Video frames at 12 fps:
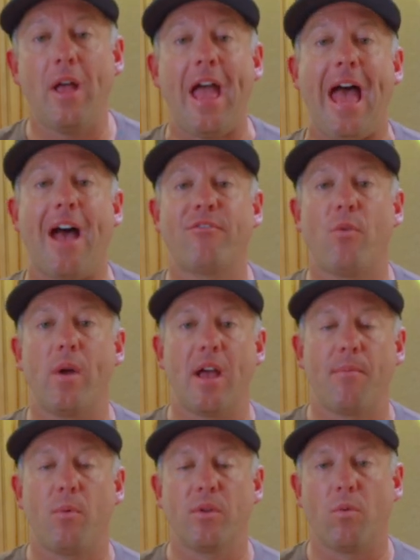halfway
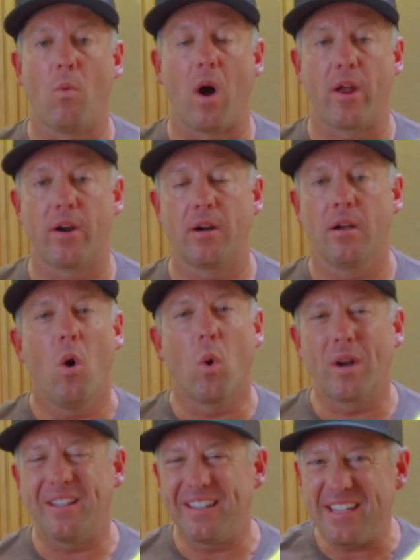up with water,
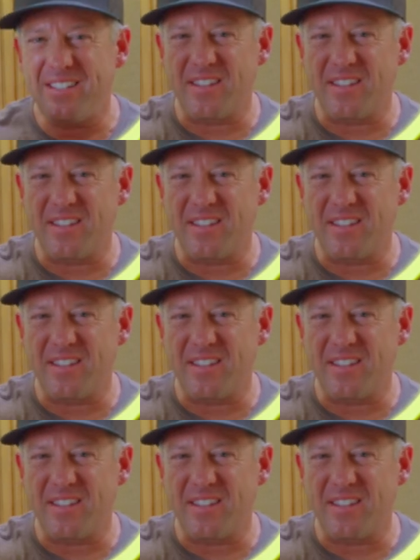or at least